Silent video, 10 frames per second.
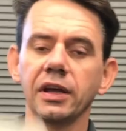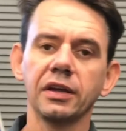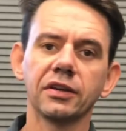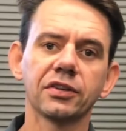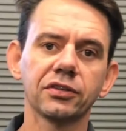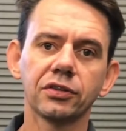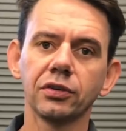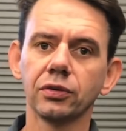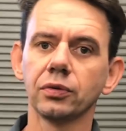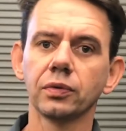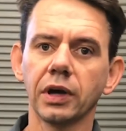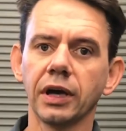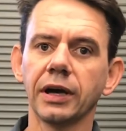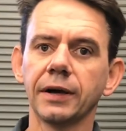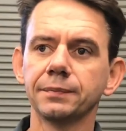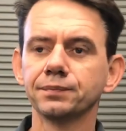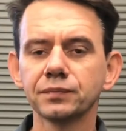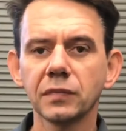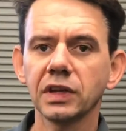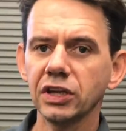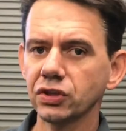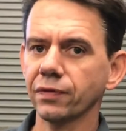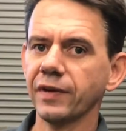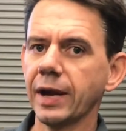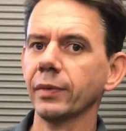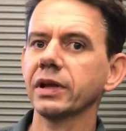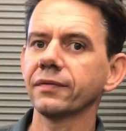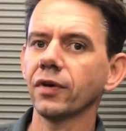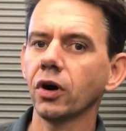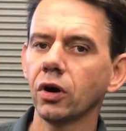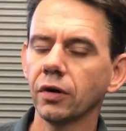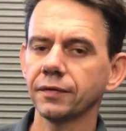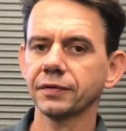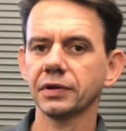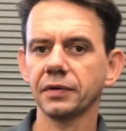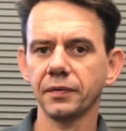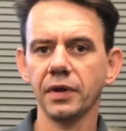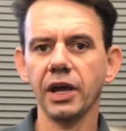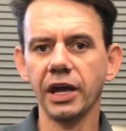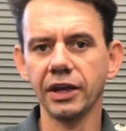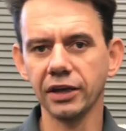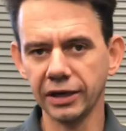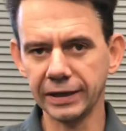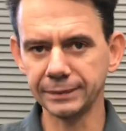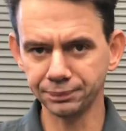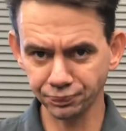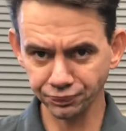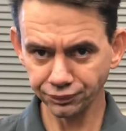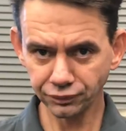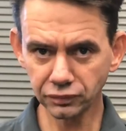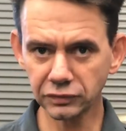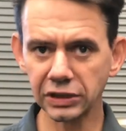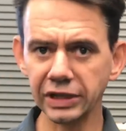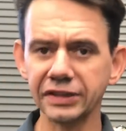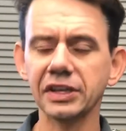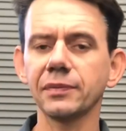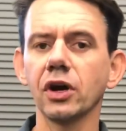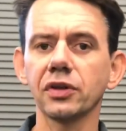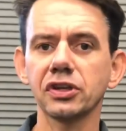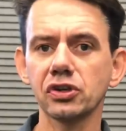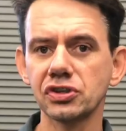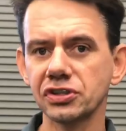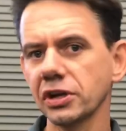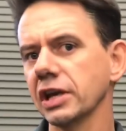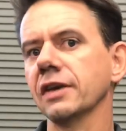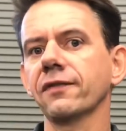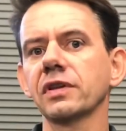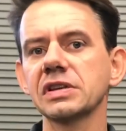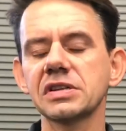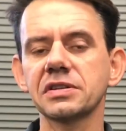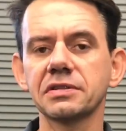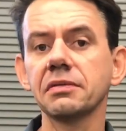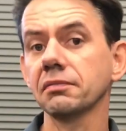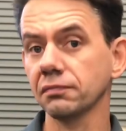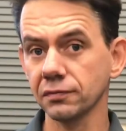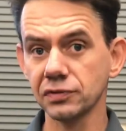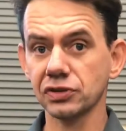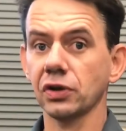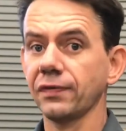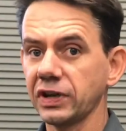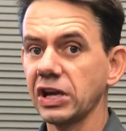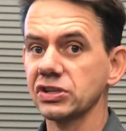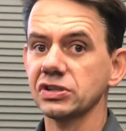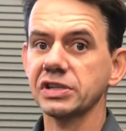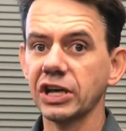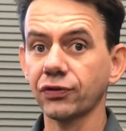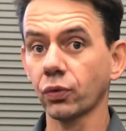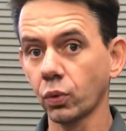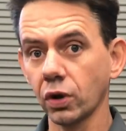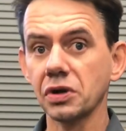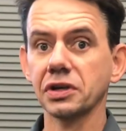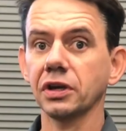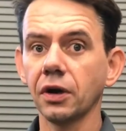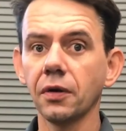is to get your family involved and let them know that you're studying for this certification test for work,